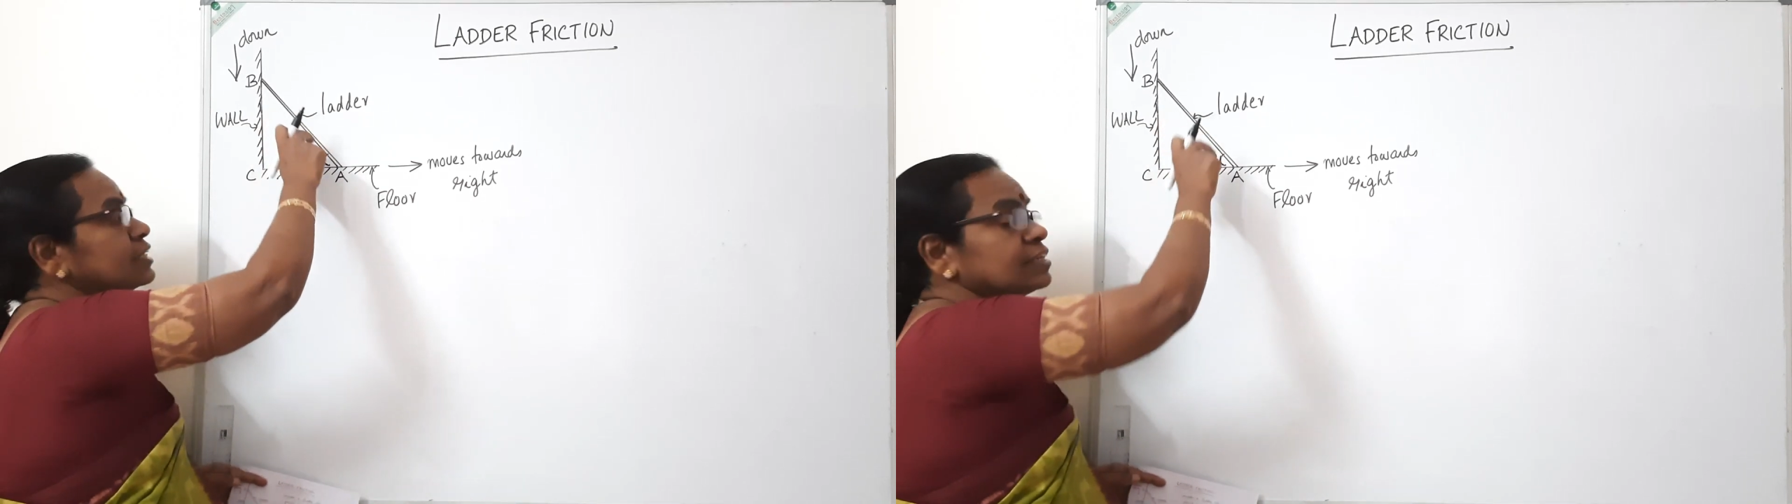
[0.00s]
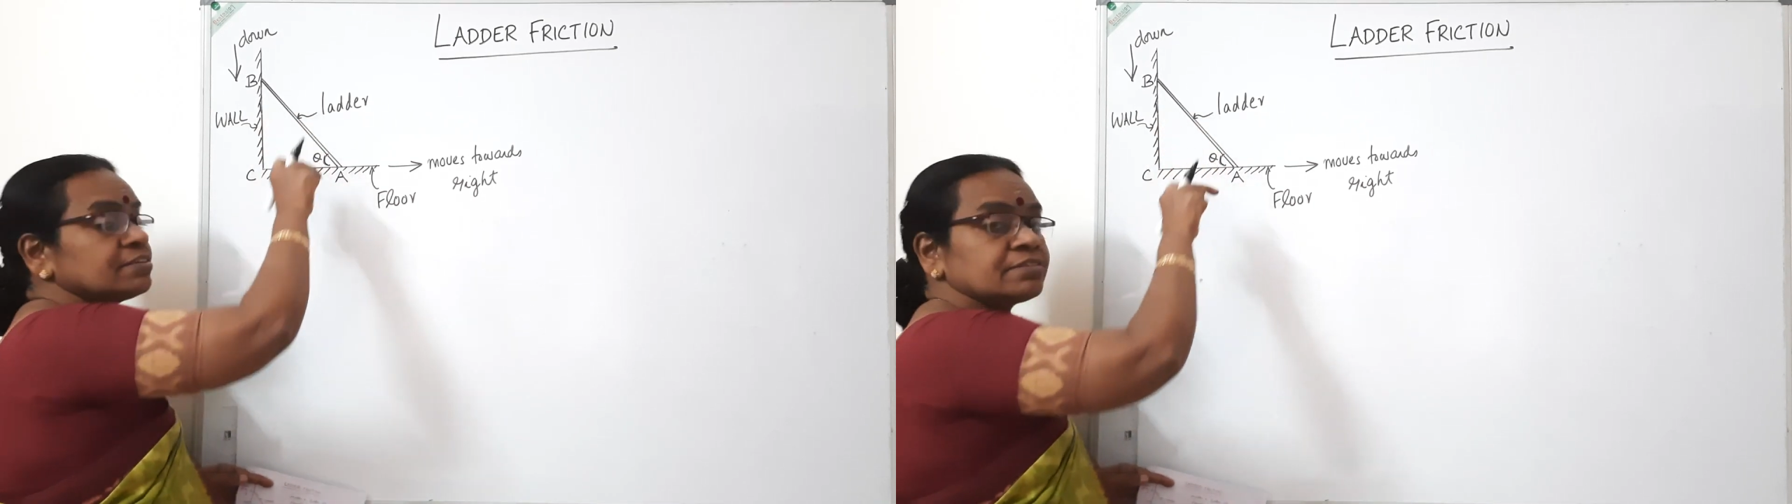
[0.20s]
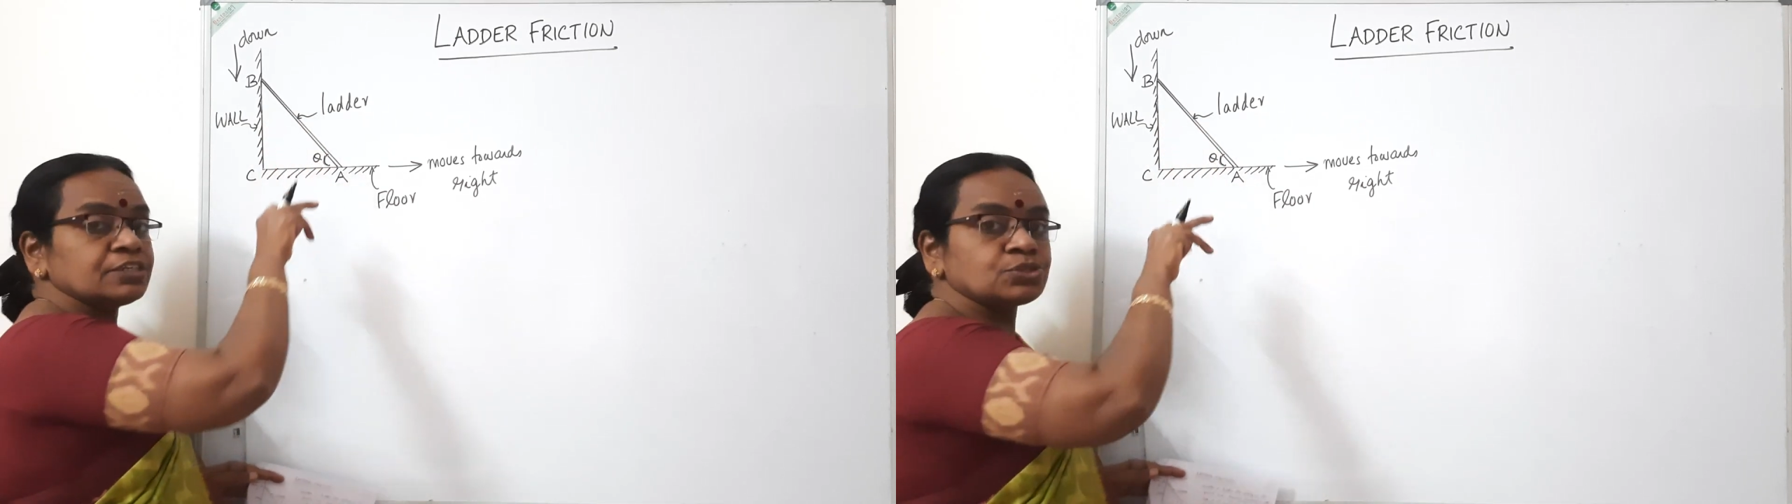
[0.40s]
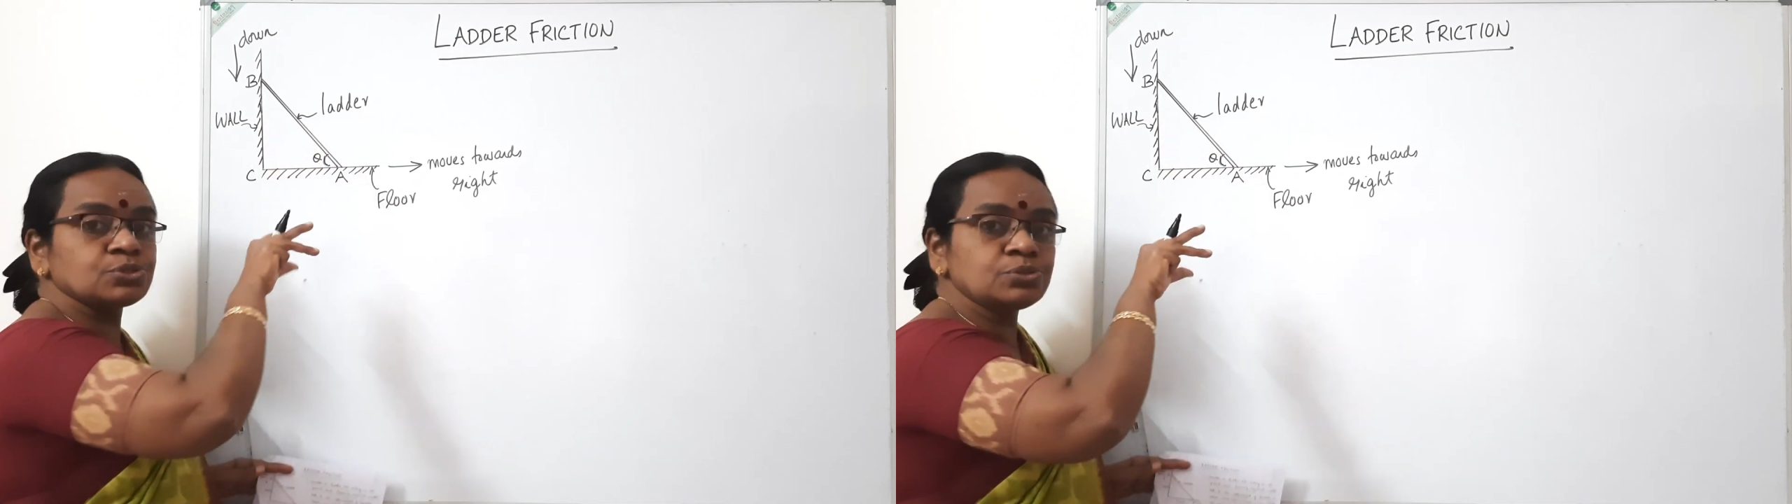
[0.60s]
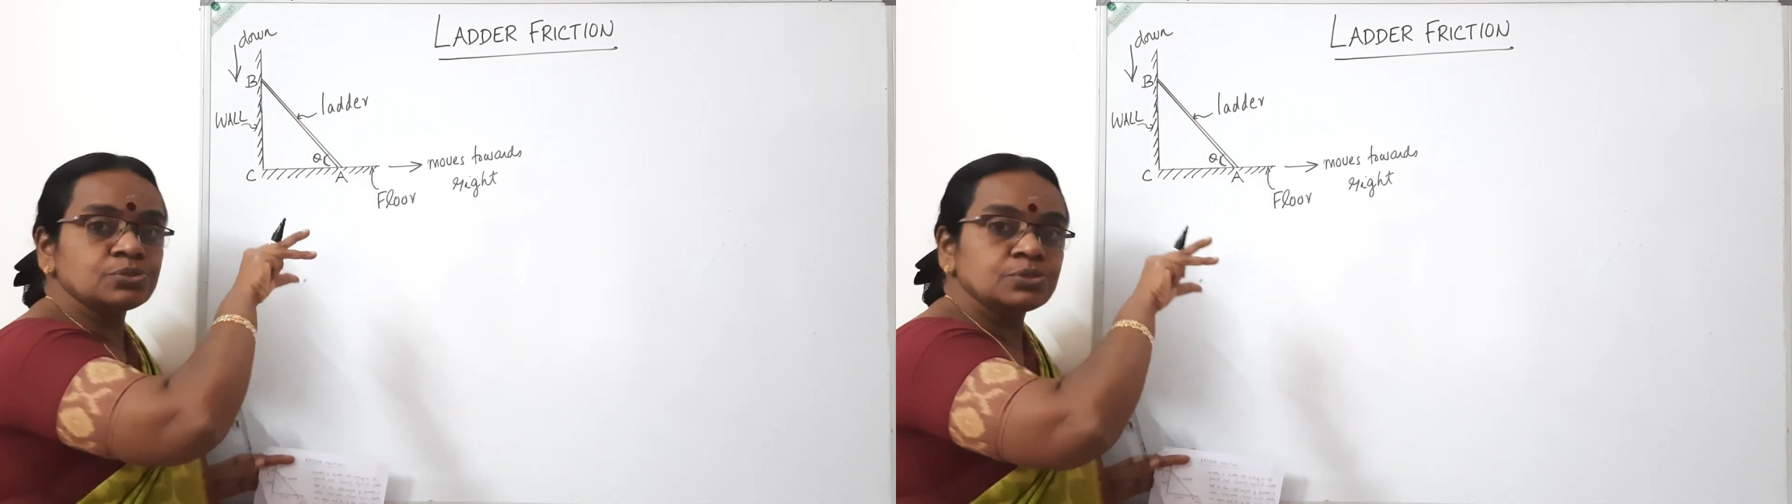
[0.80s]
tendency
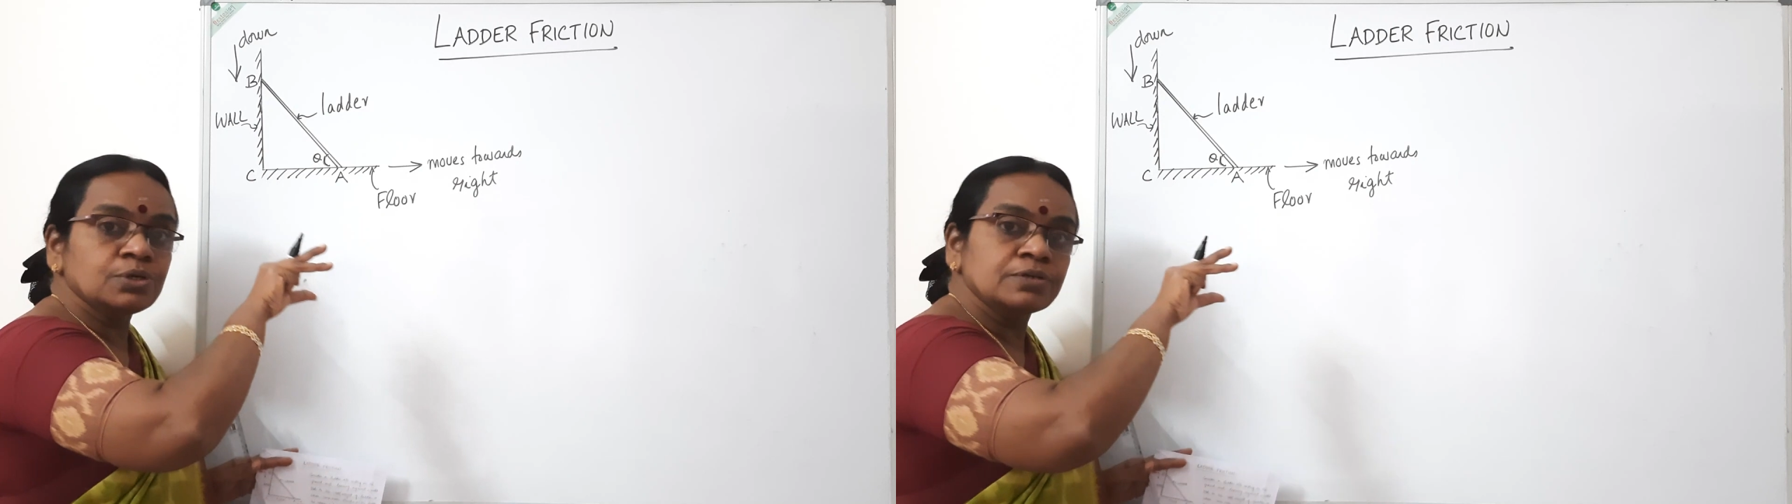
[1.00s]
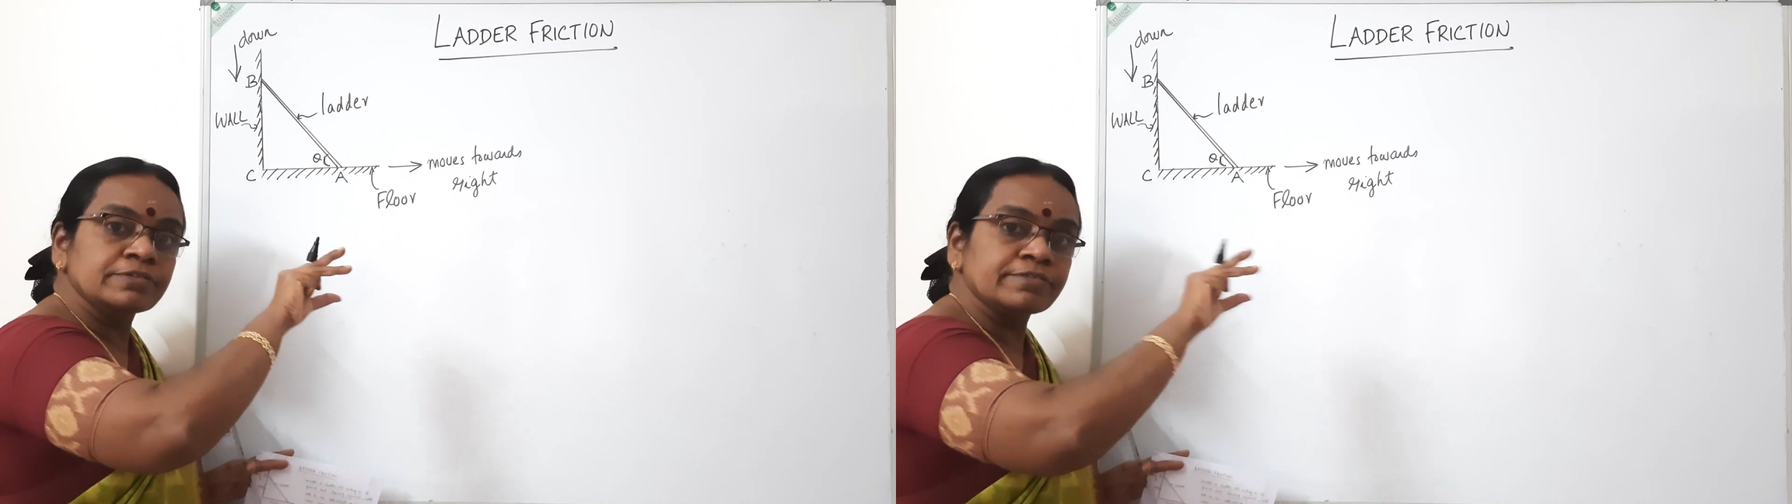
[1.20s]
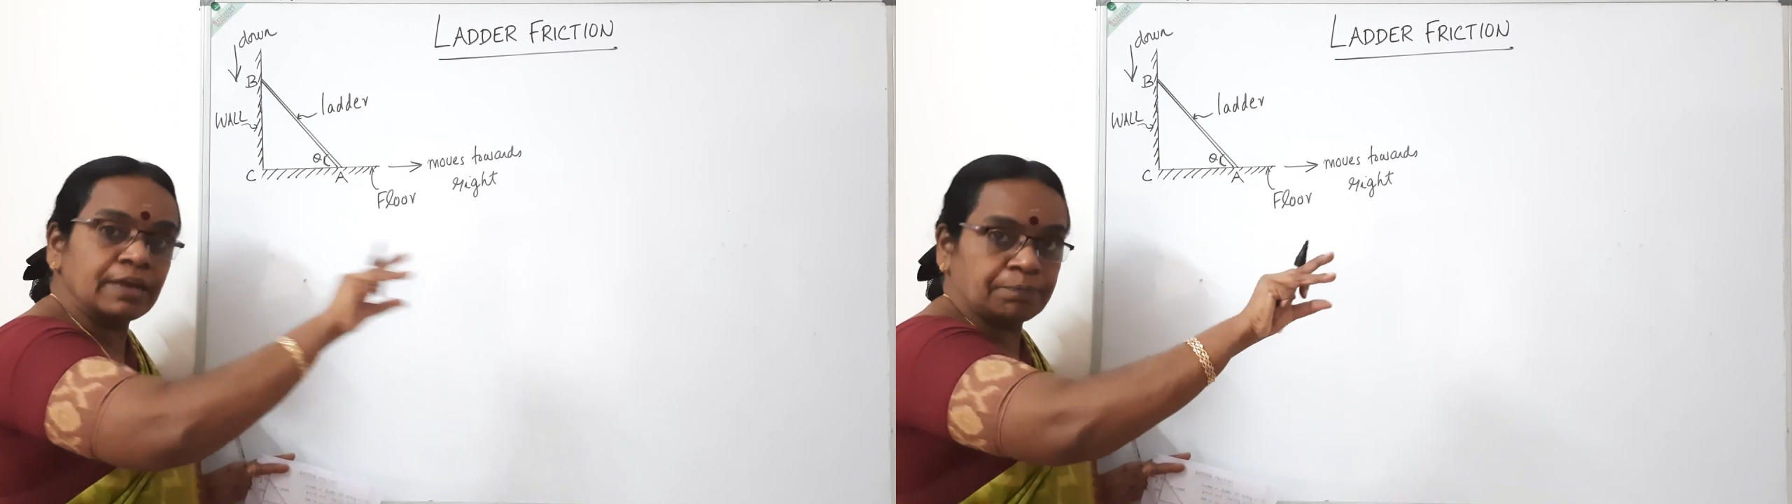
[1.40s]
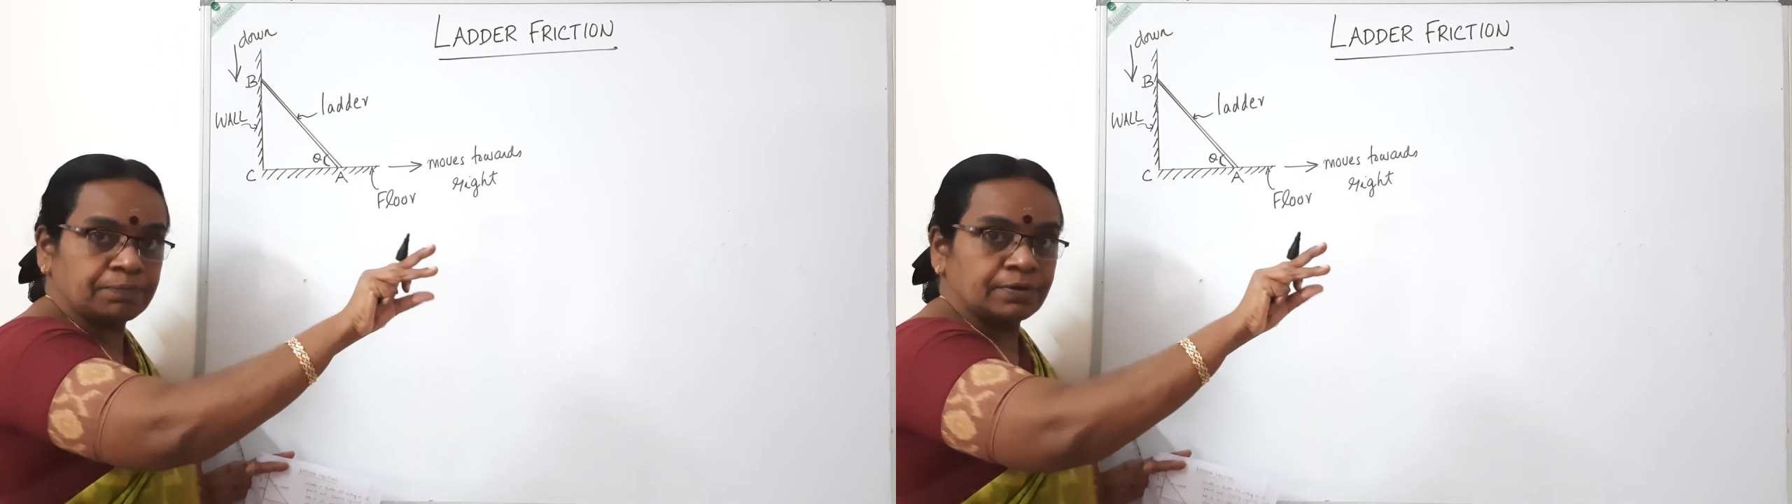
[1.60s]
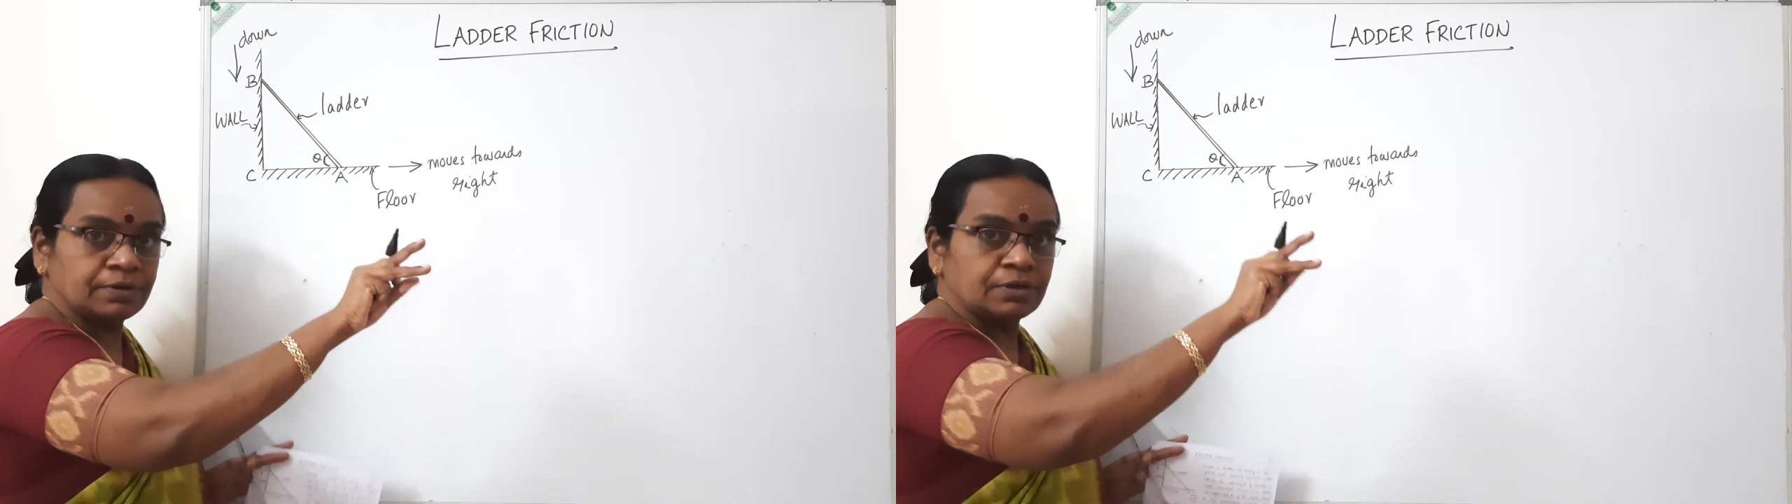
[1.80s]
to
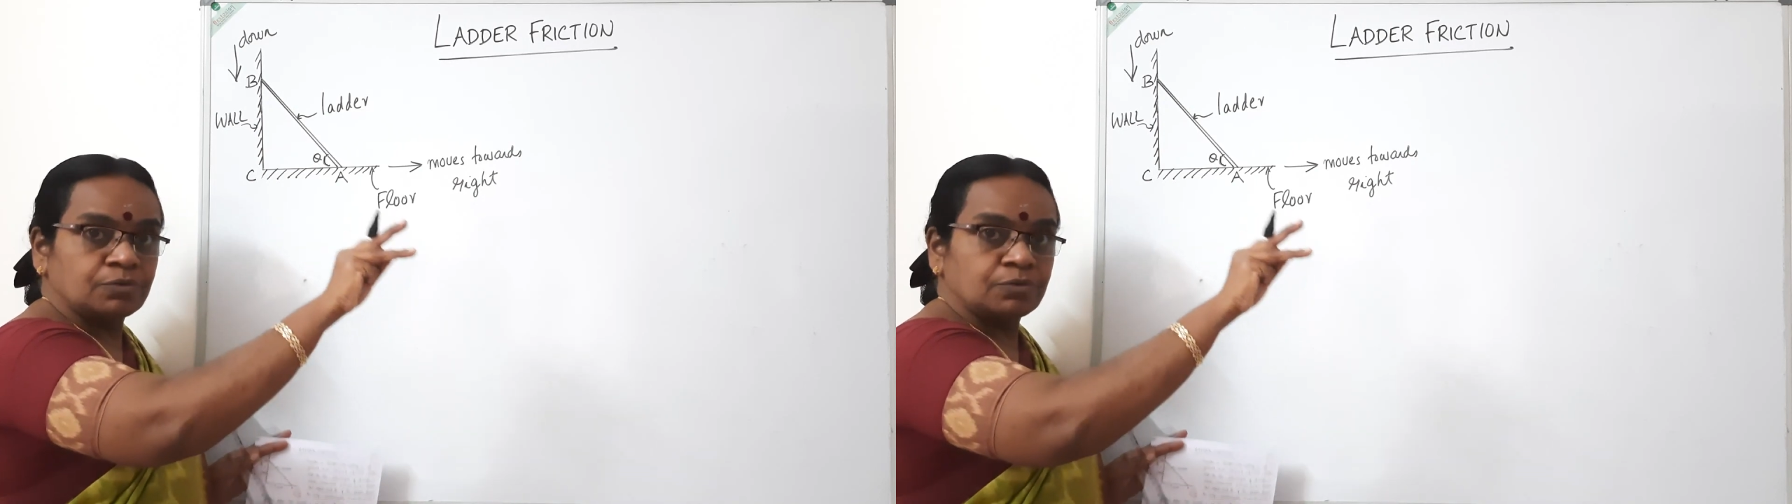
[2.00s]
slip.